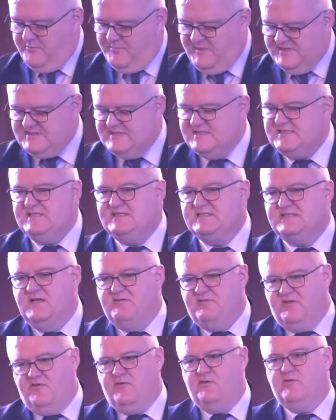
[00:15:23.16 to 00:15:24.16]
business
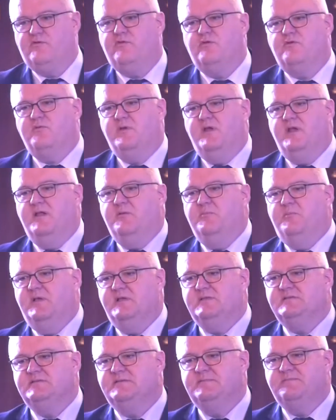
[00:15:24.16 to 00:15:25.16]
itself is also creating
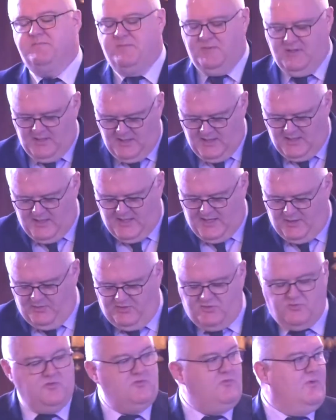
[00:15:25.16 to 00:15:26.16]
peace. And
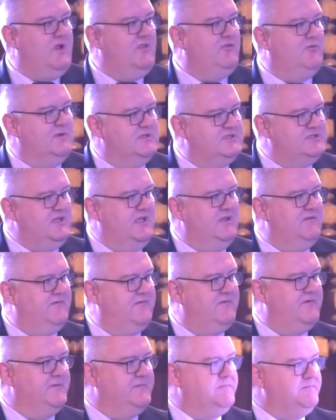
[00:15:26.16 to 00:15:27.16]
what we try to
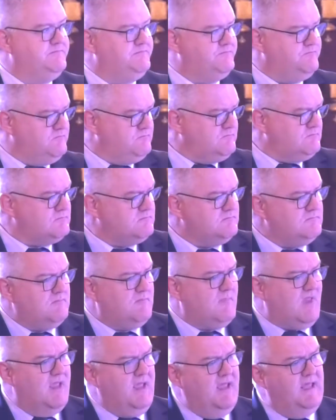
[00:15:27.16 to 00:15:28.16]
achieve
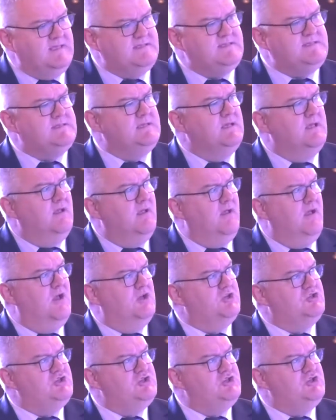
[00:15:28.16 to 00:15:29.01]
is a